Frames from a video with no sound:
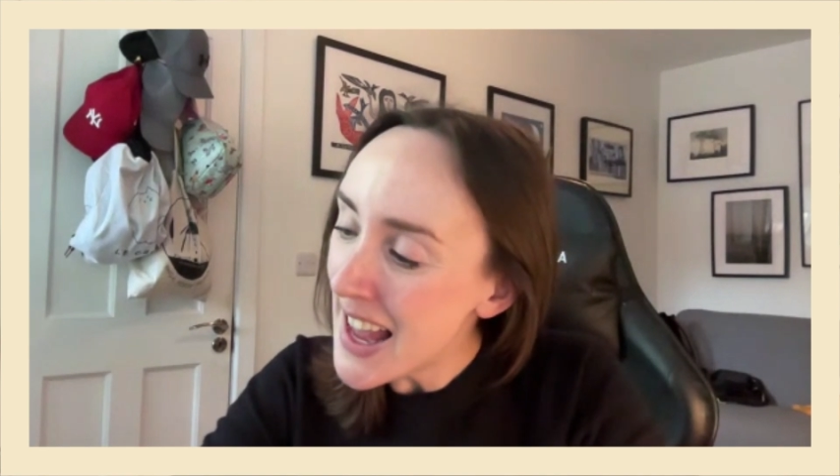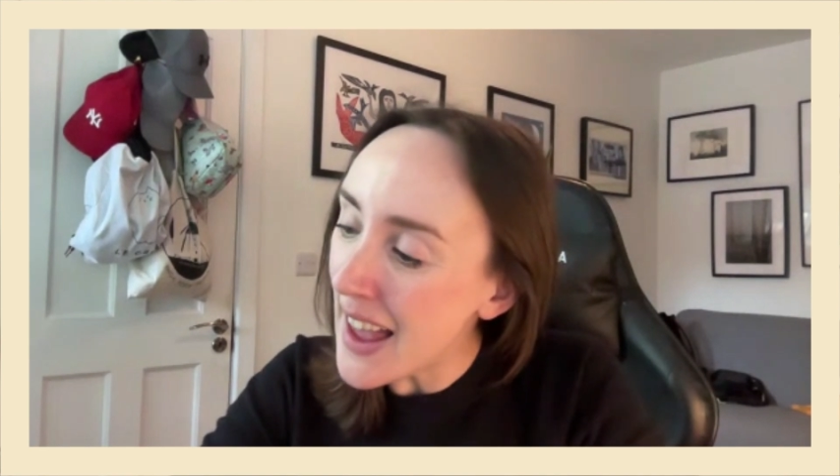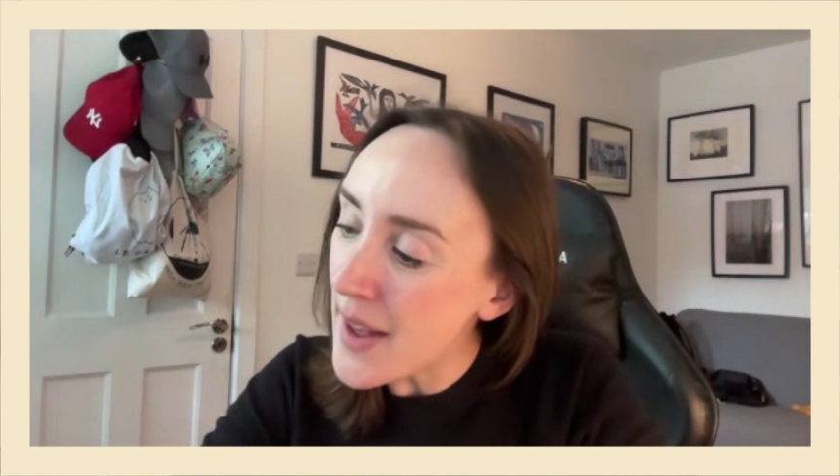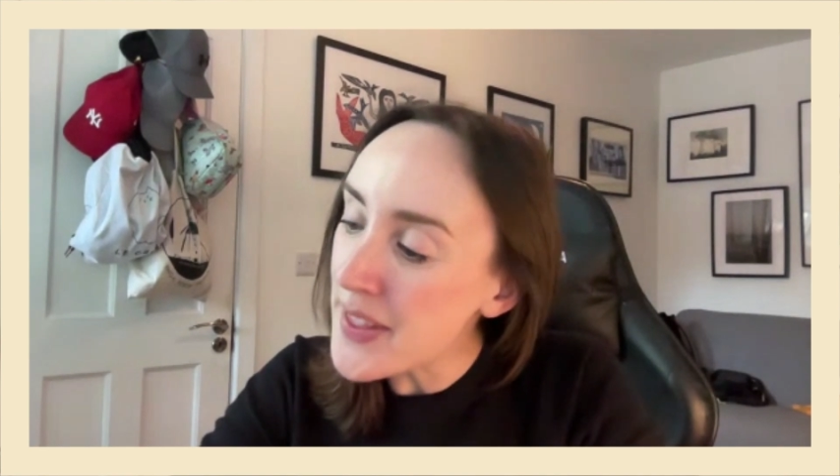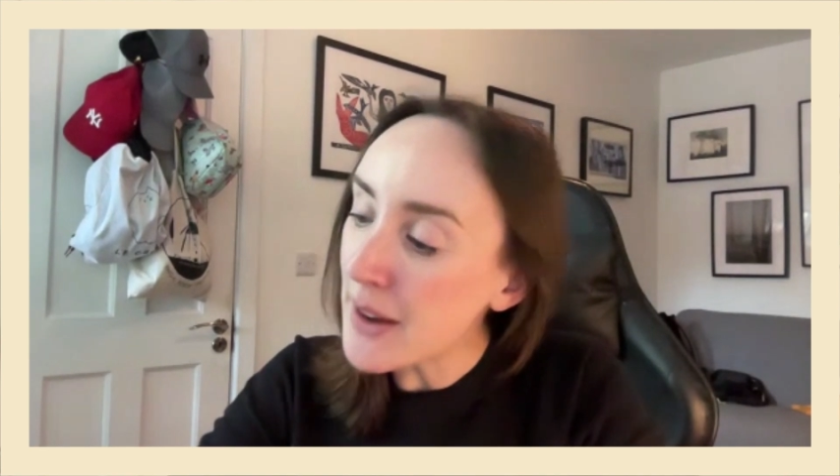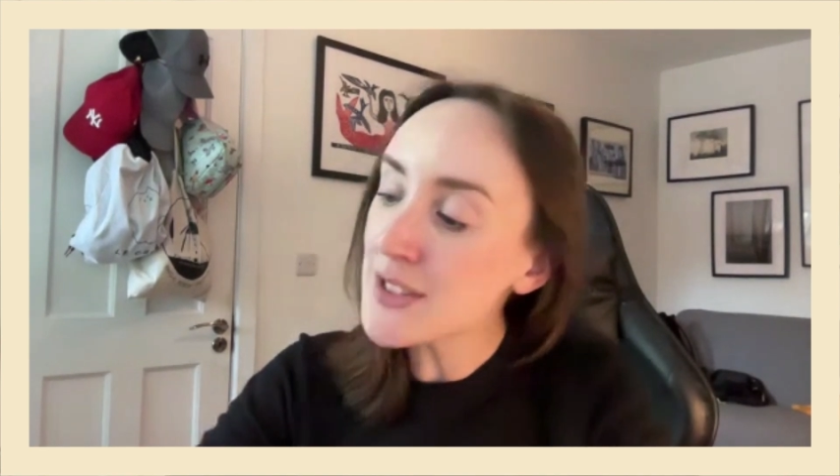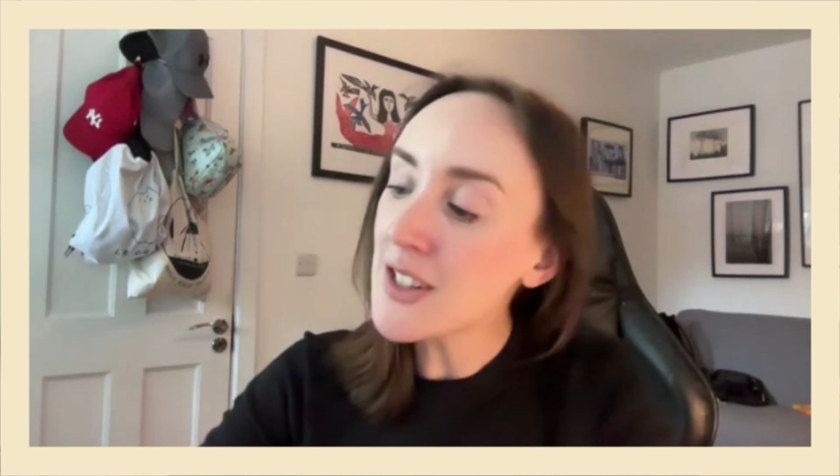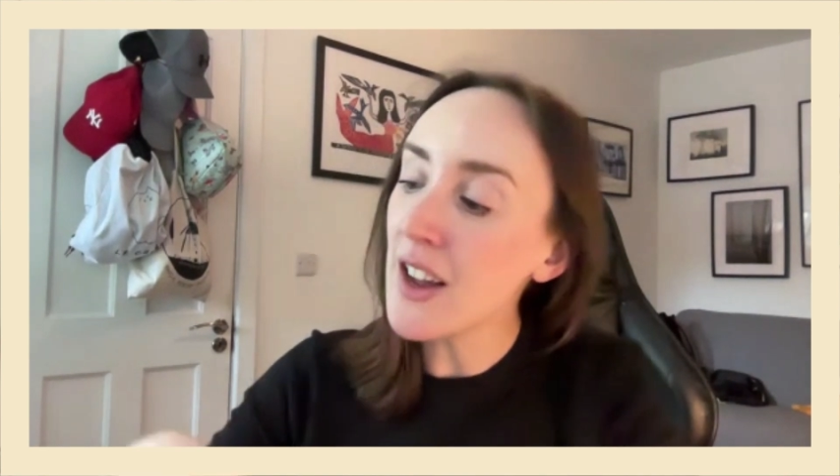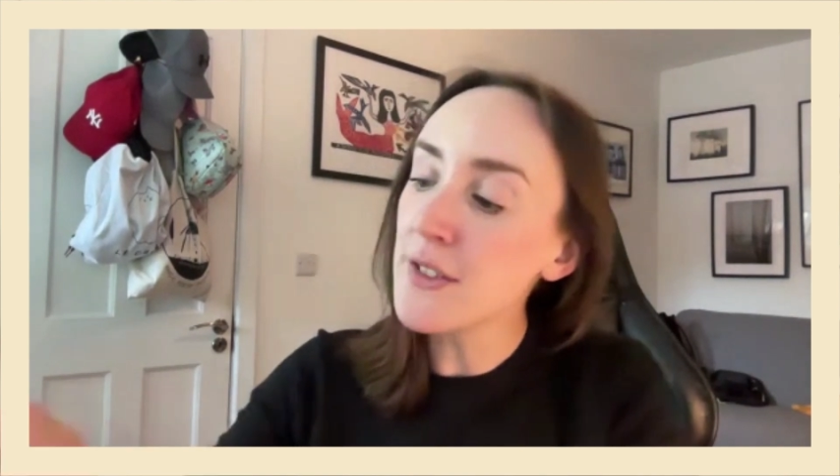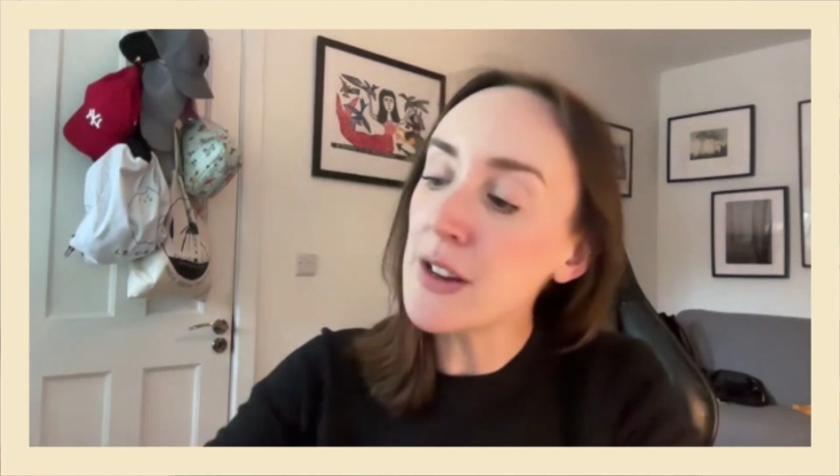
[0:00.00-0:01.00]
That was
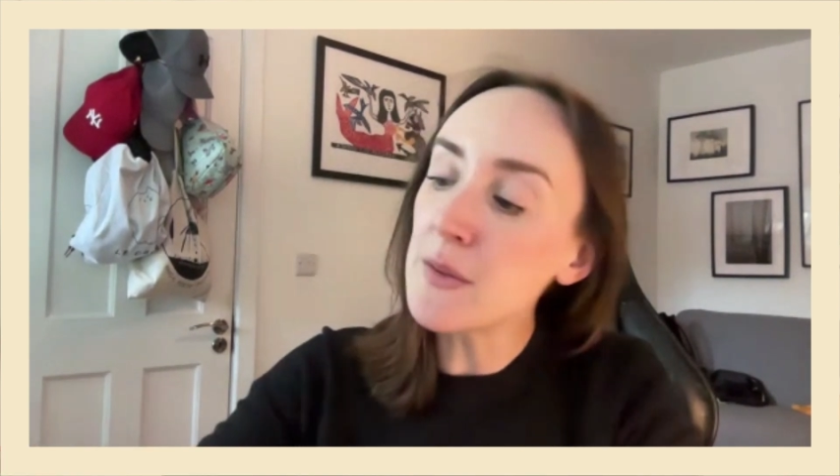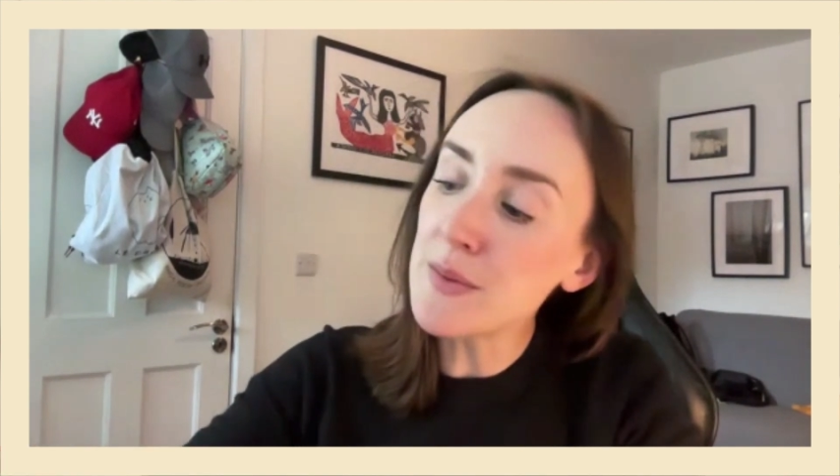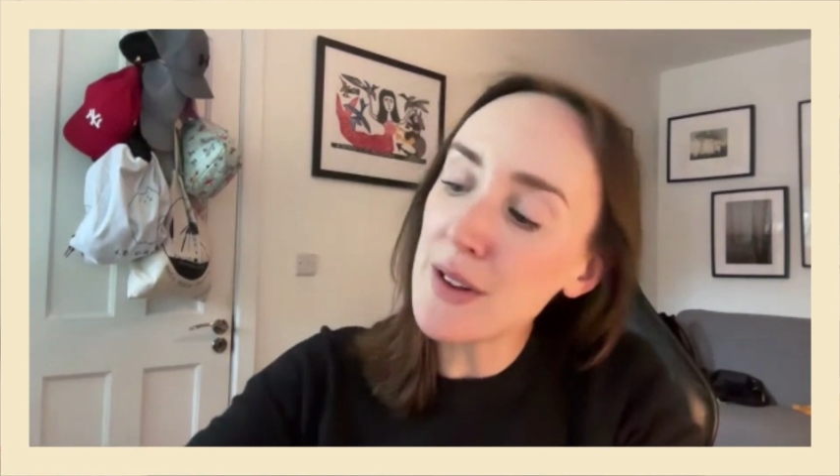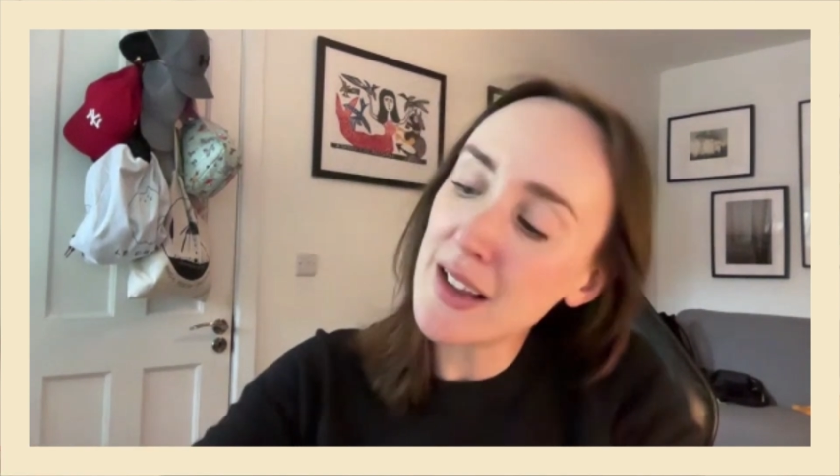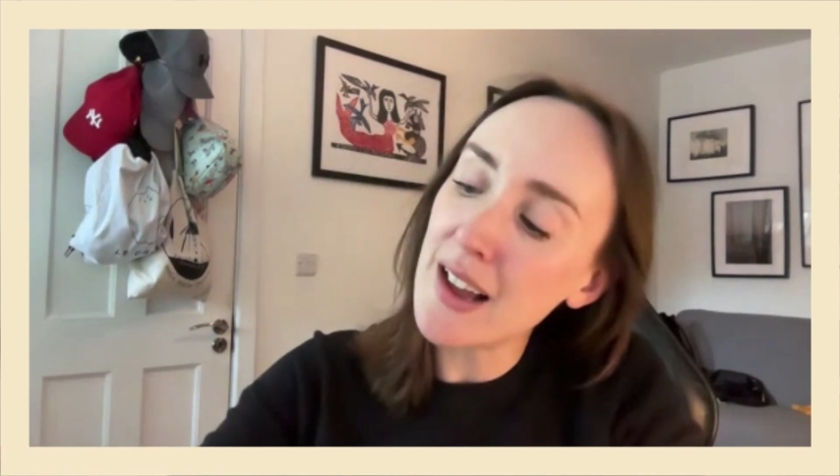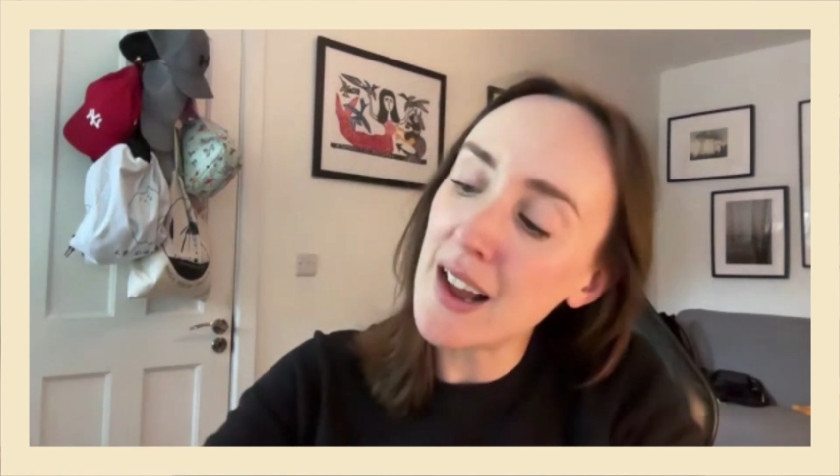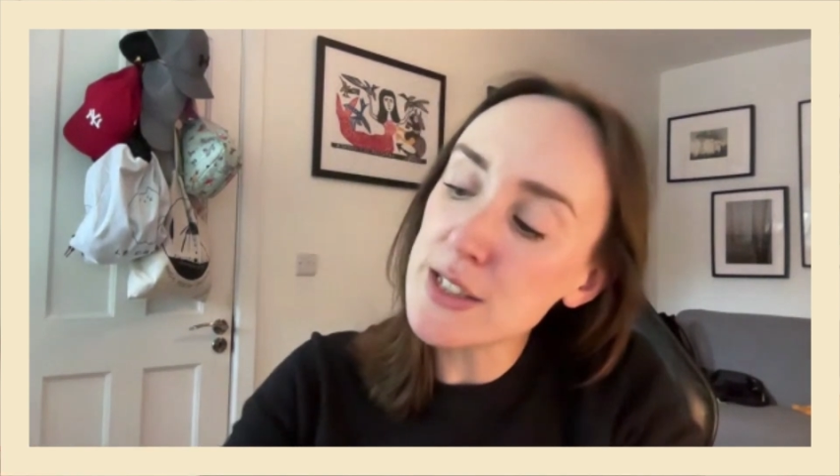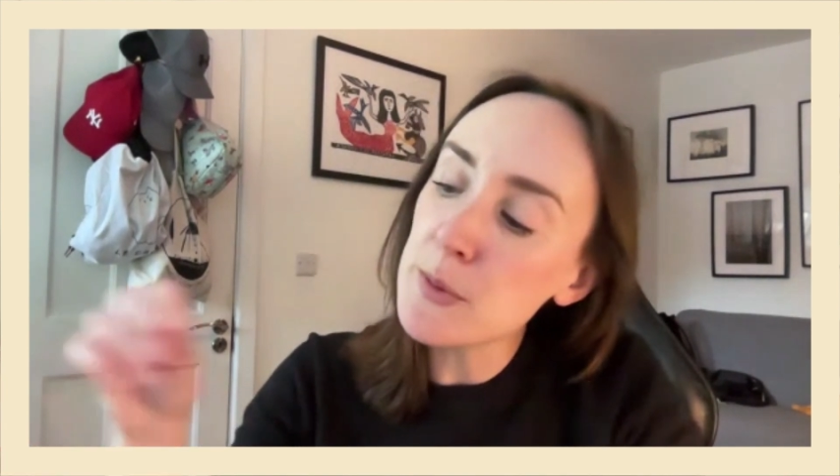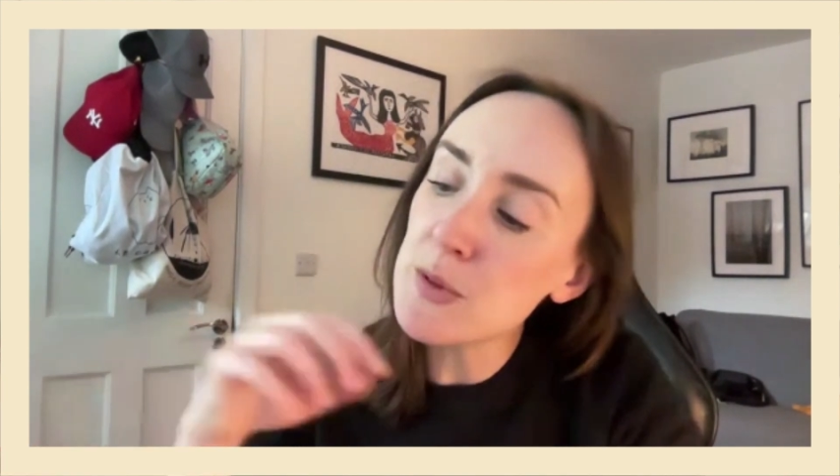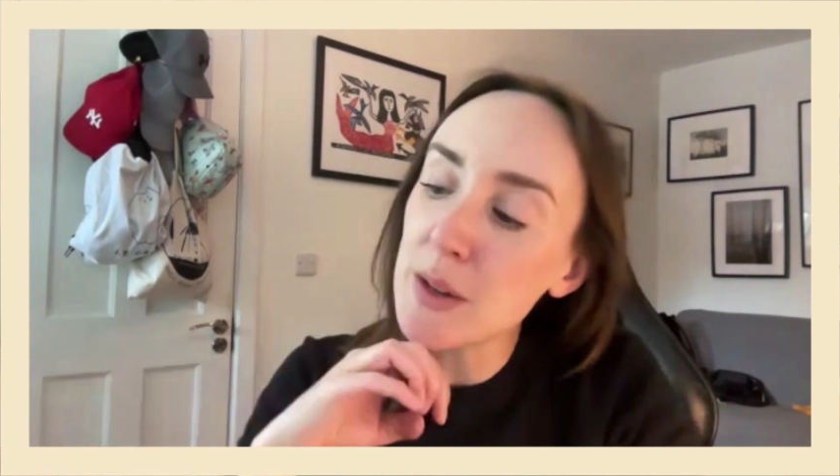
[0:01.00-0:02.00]
kind of, I
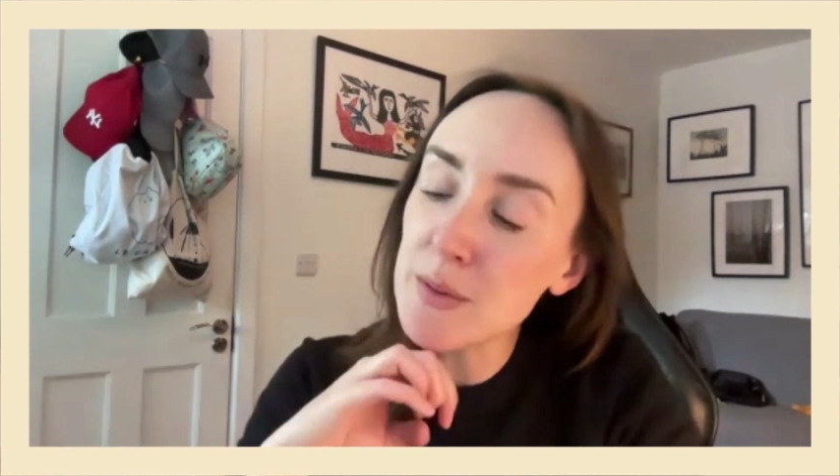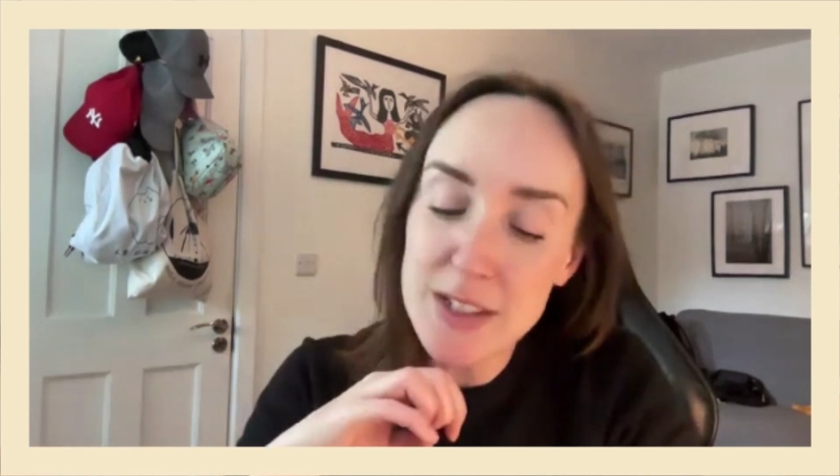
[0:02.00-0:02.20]
suppose that was